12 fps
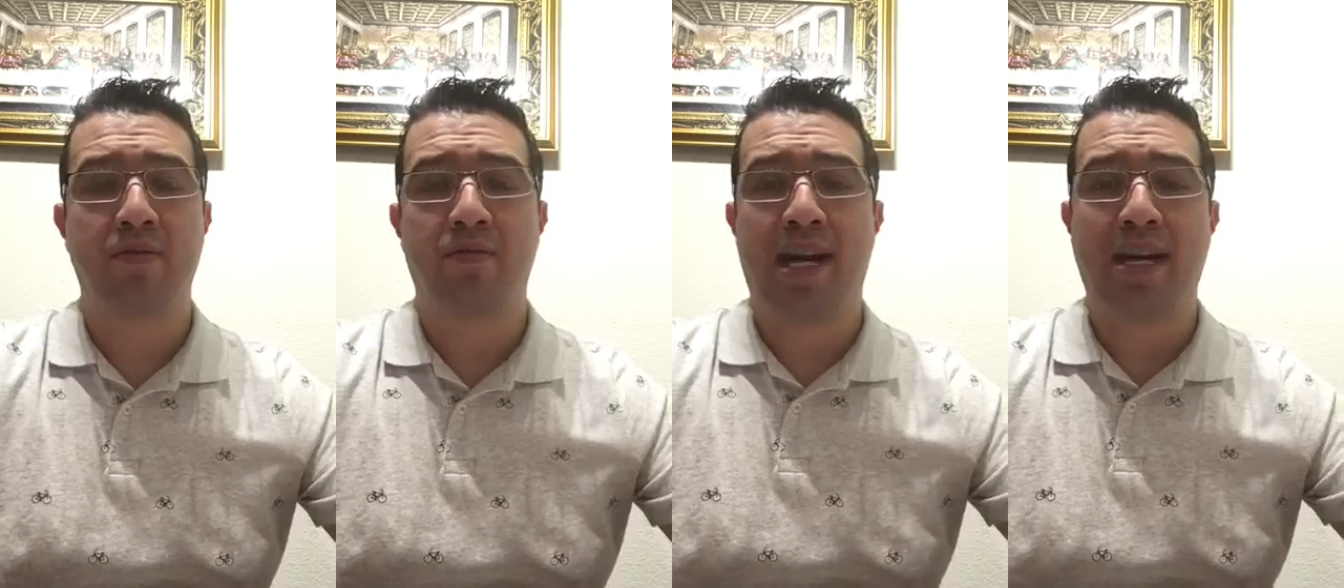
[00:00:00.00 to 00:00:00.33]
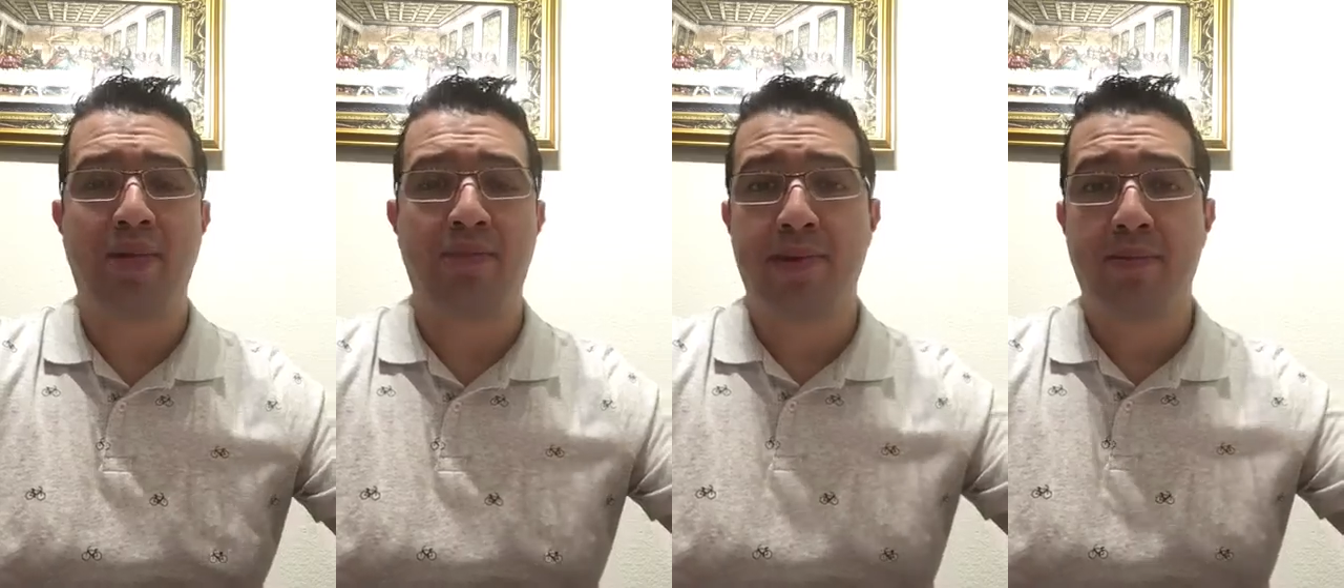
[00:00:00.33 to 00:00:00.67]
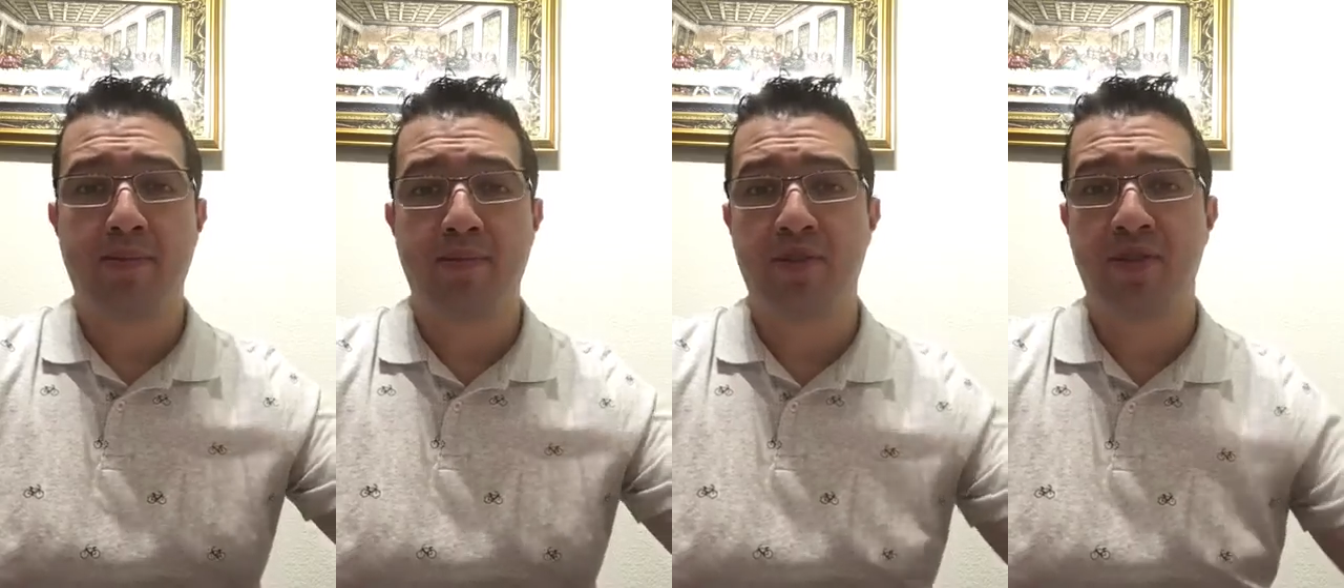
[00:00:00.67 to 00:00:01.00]
random
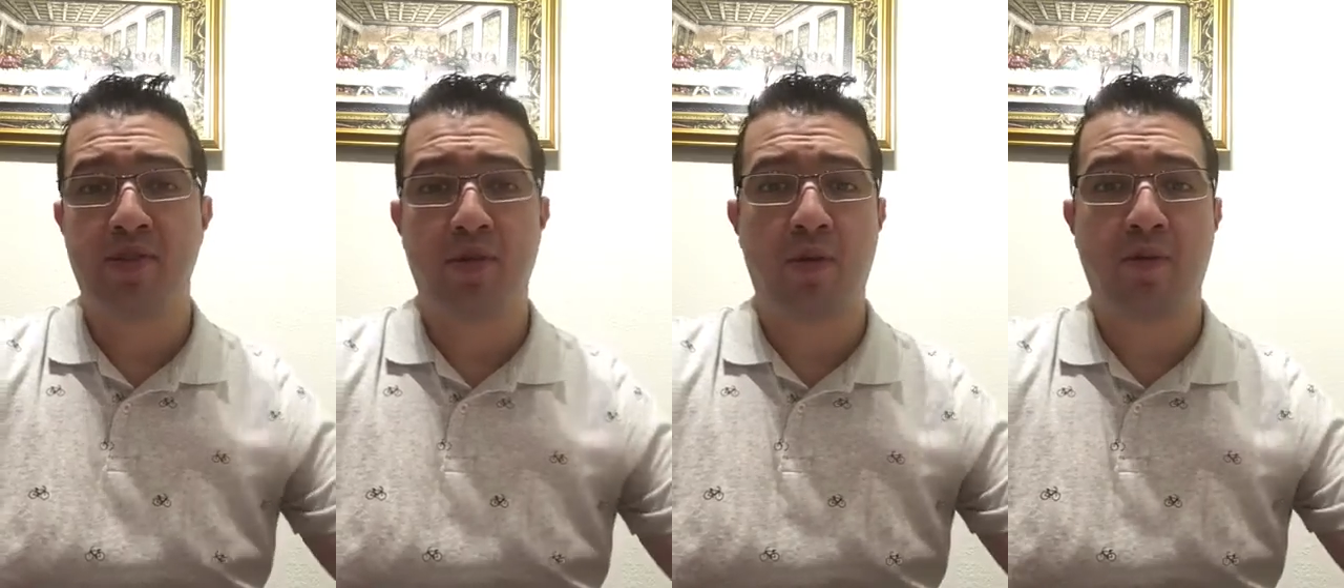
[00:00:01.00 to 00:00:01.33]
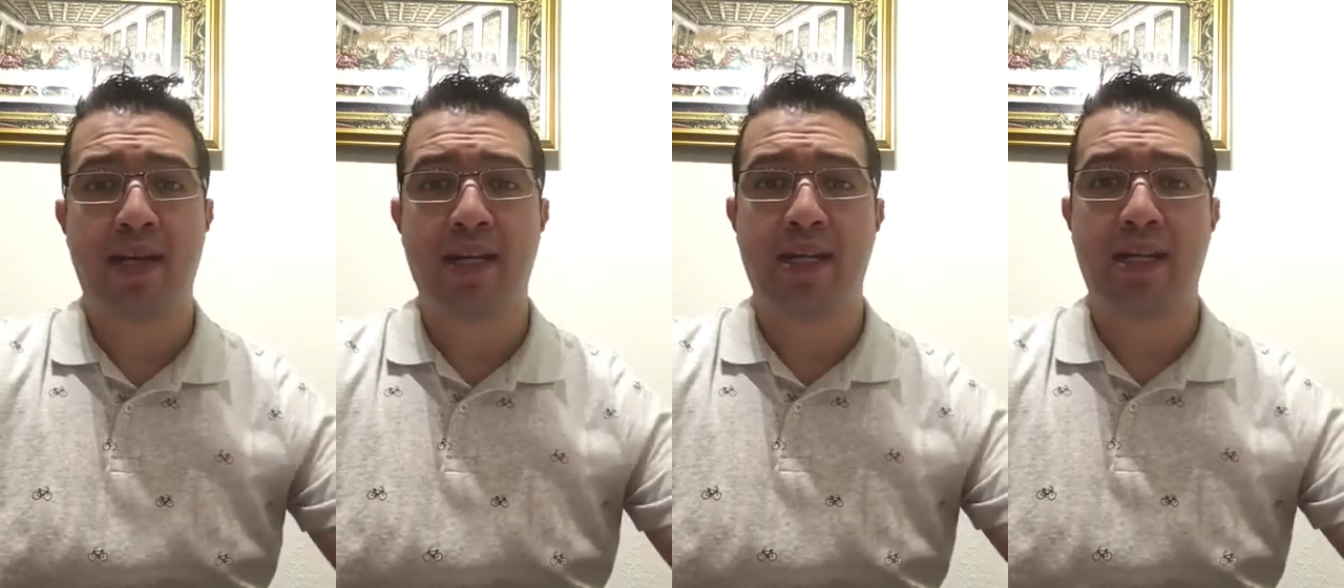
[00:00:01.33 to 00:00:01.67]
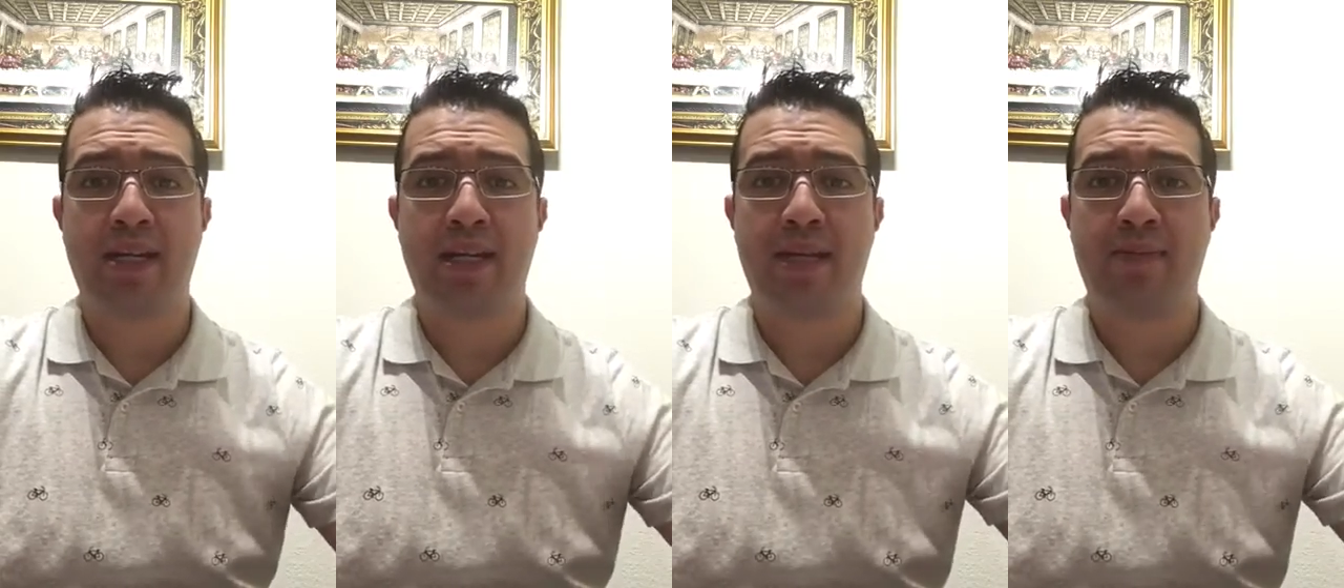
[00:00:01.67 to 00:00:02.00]
people would just throw in
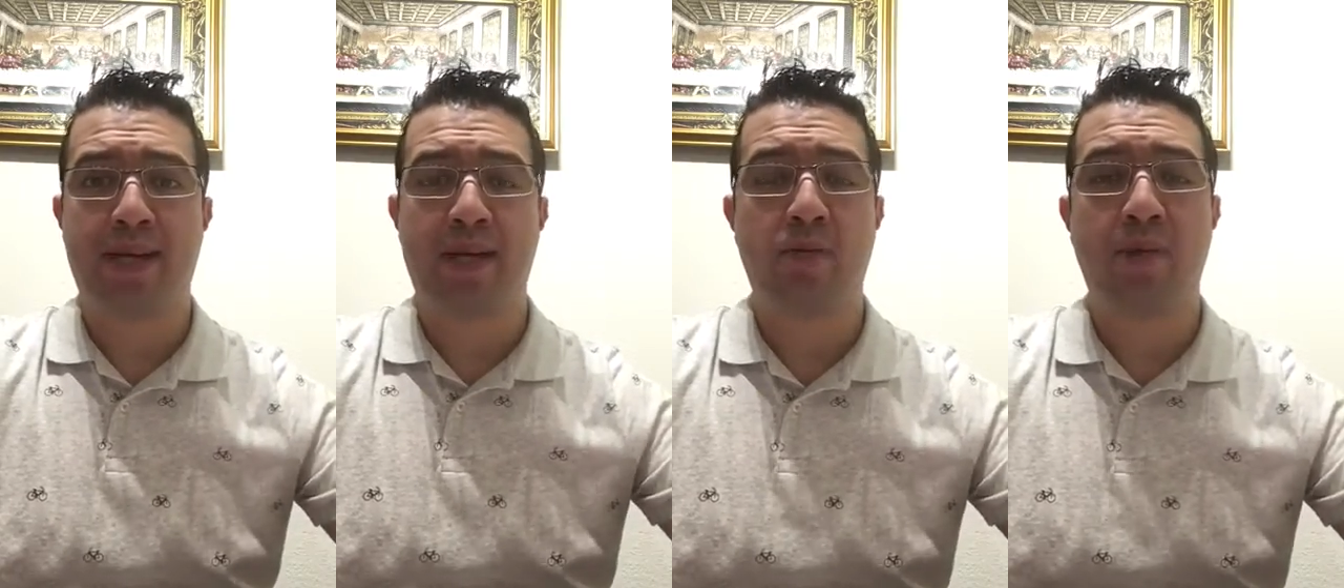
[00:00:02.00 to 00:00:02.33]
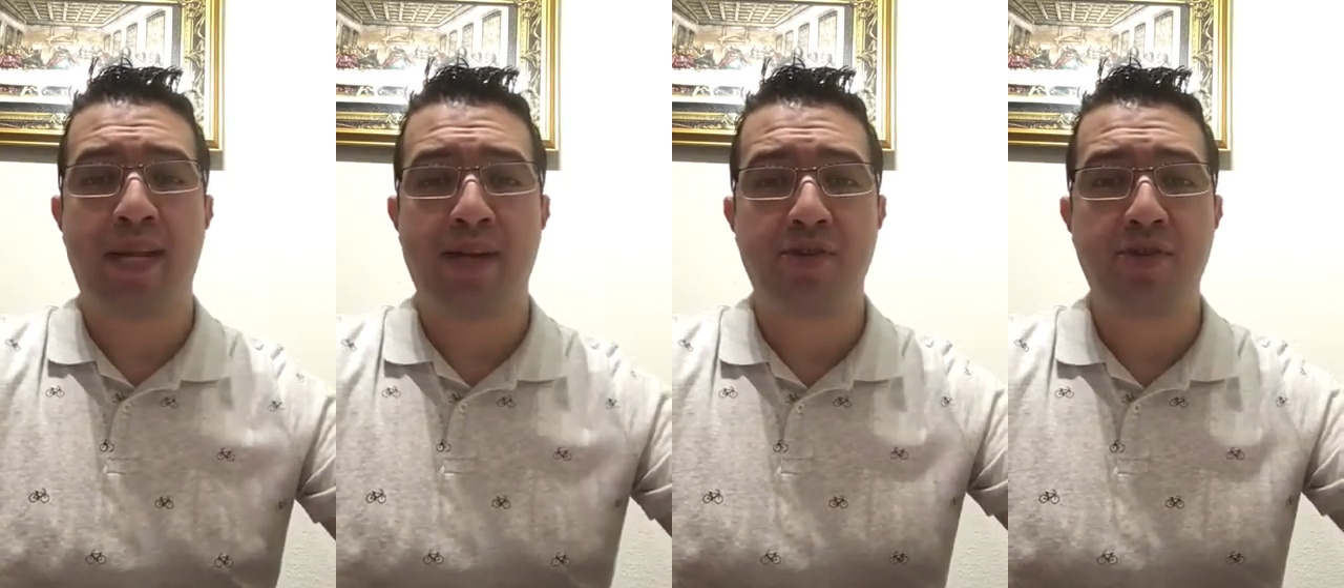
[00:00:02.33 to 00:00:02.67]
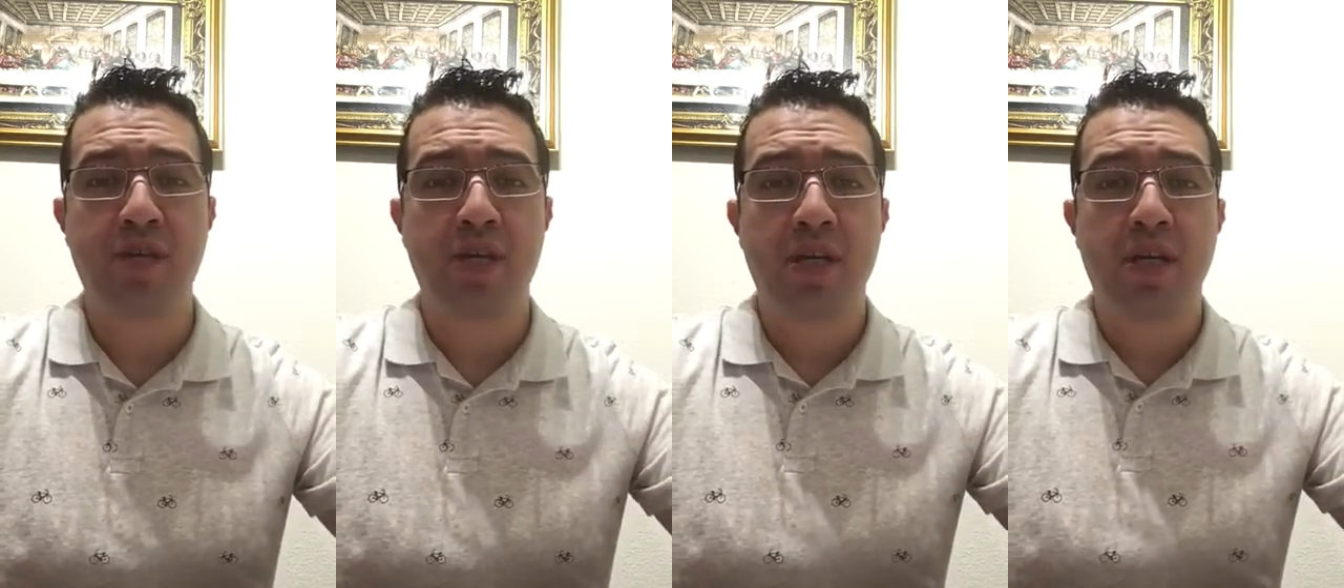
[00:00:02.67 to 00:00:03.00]
and make a wish.